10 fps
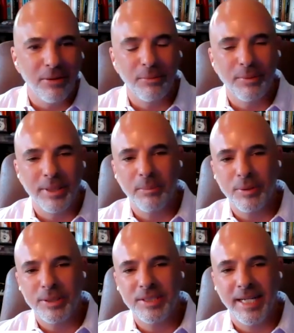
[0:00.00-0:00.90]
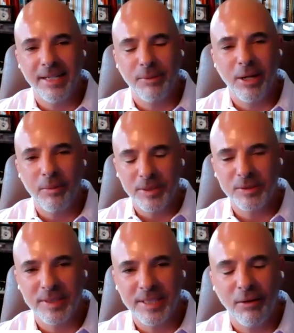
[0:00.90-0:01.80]
We really appreciate it. We hope this
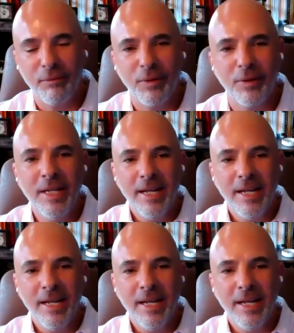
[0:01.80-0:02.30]
was helpful.